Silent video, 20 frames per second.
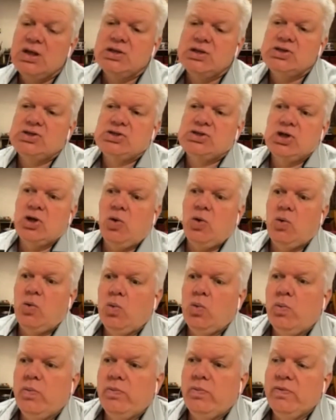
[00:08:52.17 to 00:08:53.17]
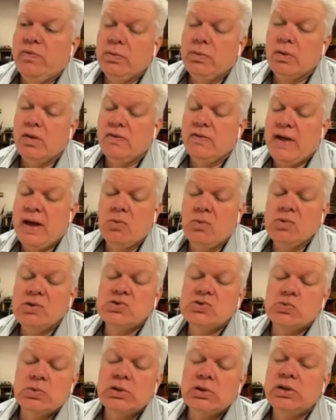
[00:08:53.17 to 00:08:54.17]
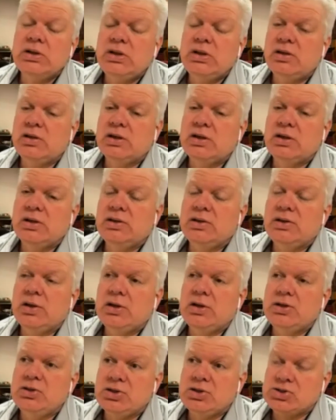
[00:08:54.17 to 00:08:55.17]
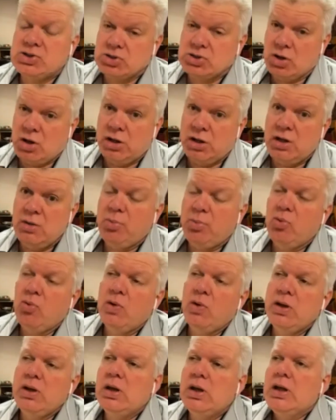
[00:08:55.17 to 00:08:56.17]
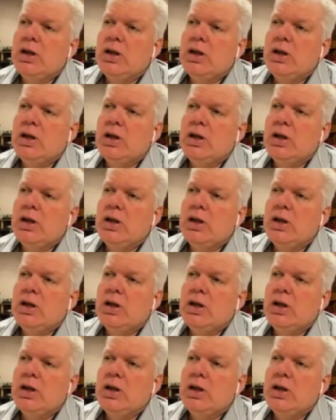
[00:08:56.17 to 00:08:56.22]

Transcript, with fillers: So that was really the the the starting point.